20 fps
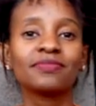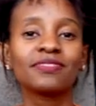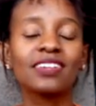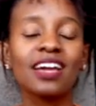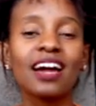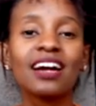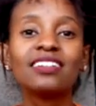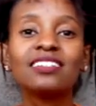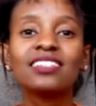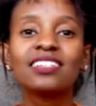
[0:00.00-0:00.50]

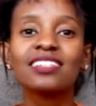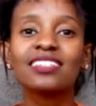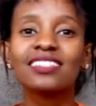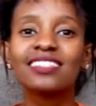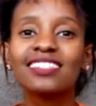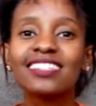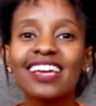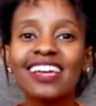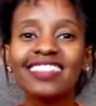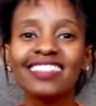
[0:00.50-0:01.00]
I just
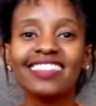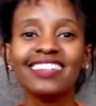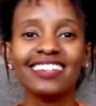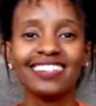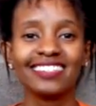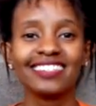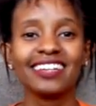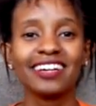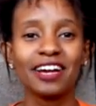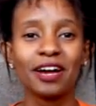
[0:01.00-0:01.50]
said this
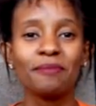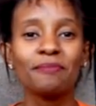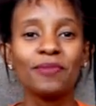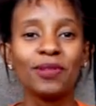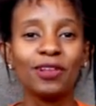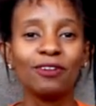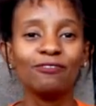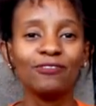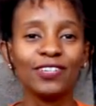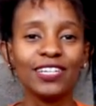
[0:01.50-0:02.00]
a couple
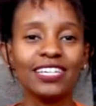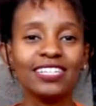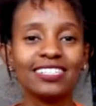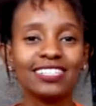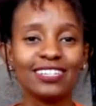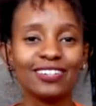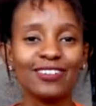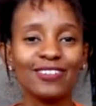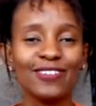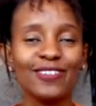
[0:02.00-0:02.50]
of days
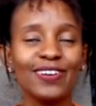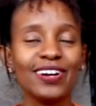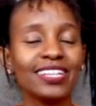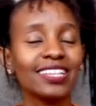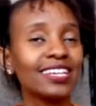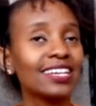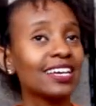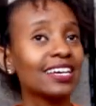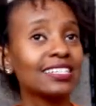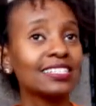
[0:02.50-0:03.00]
ago. And then
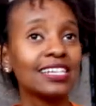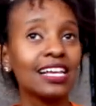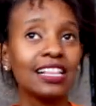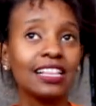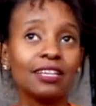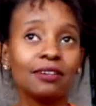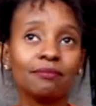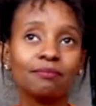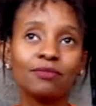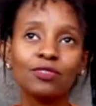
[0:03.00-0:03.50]
I tell
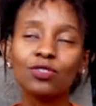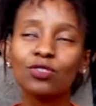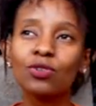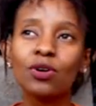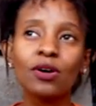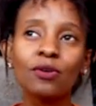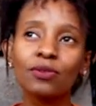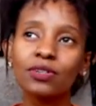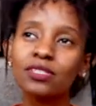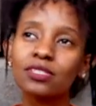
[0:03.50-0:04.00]
him, I
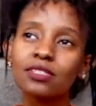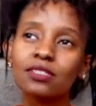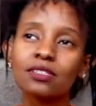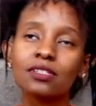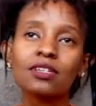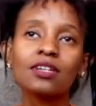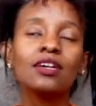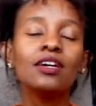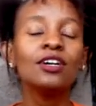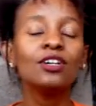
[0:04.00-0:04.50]
wanted
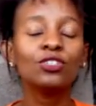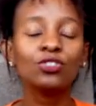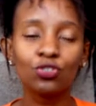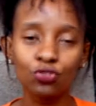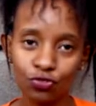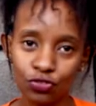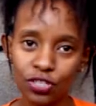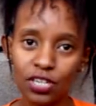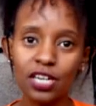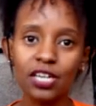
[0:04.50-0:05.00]
to
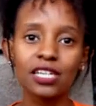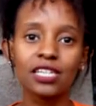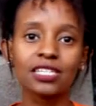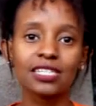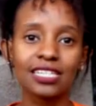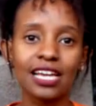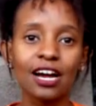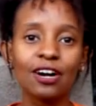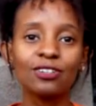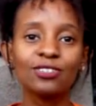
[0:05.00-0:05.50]
figure it
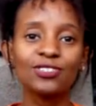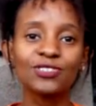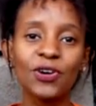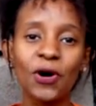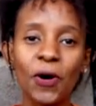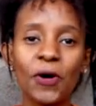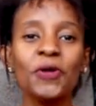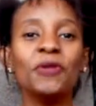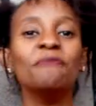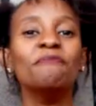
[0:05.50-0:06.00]
out
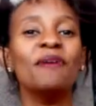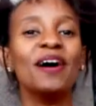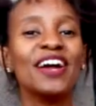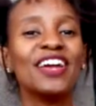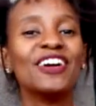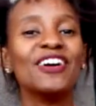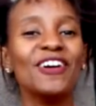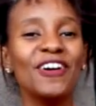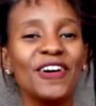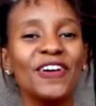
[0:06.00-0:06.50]
on my
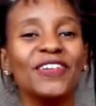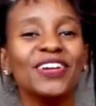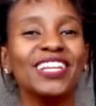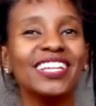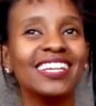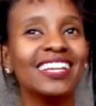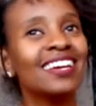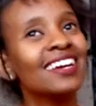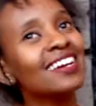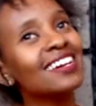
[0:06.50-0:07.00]
own.
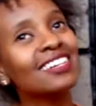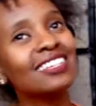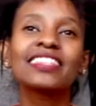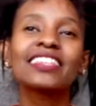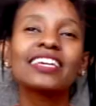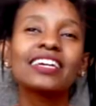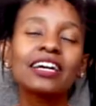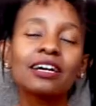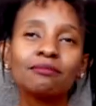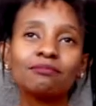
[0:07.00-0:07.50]
I
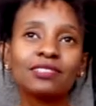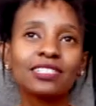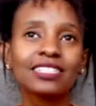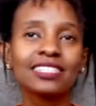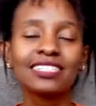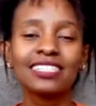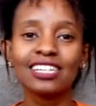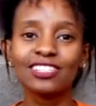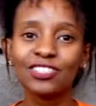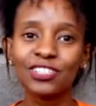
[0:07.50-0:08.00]
think I'm just
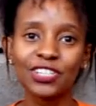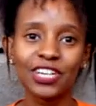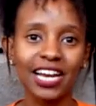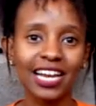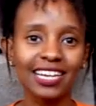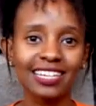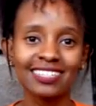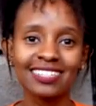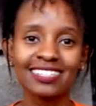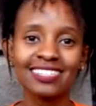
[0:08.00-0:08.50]
naturally
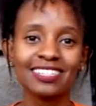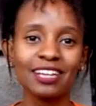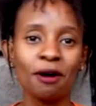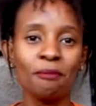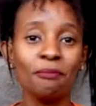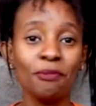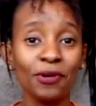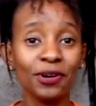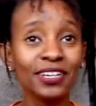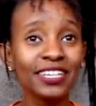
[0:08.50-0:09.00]

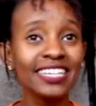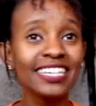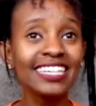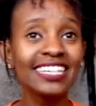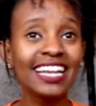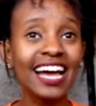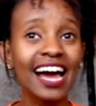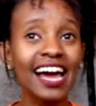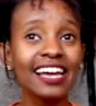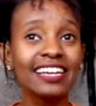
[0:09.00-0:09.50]
stubborn.
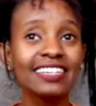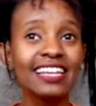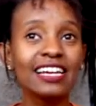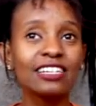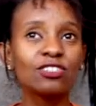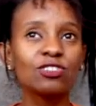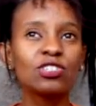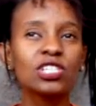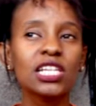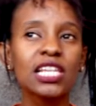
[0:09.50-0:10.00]
I
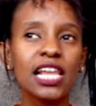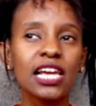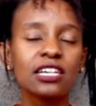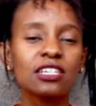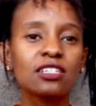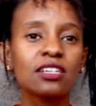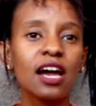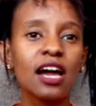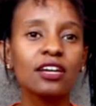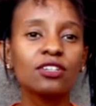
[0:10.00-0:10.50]

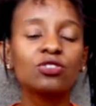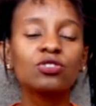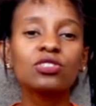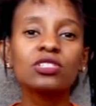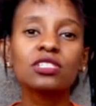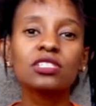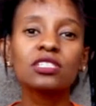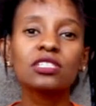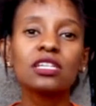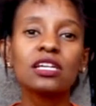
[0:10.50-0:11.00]

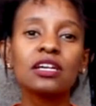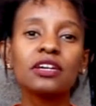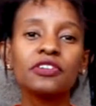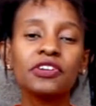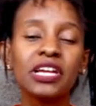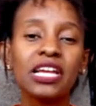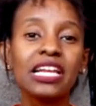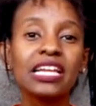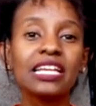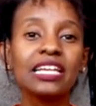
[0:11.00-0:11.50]
don't
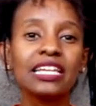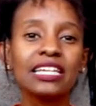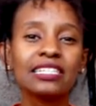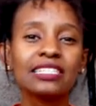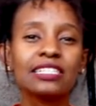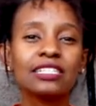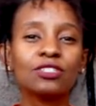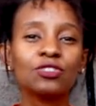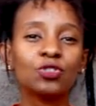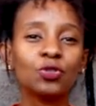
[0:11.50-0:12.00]
really
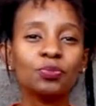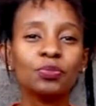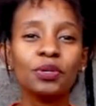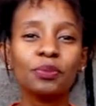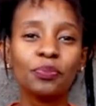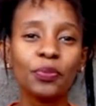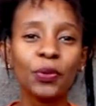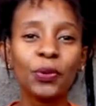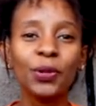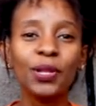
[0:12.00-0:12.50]
listen to
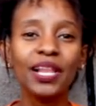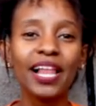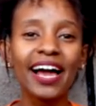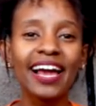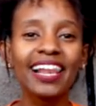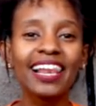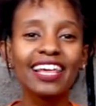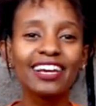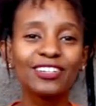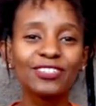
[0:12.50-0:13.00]
people. I
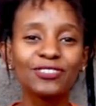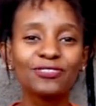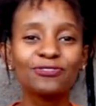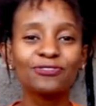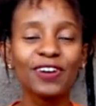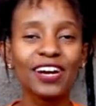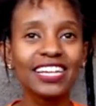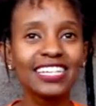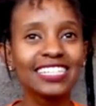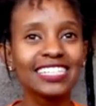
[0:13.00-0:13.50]
like to
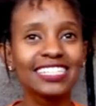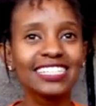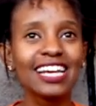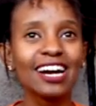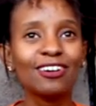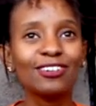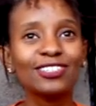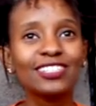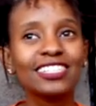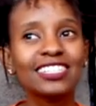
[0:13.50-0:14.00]
find it
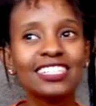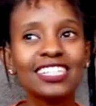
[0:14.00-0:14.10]
out.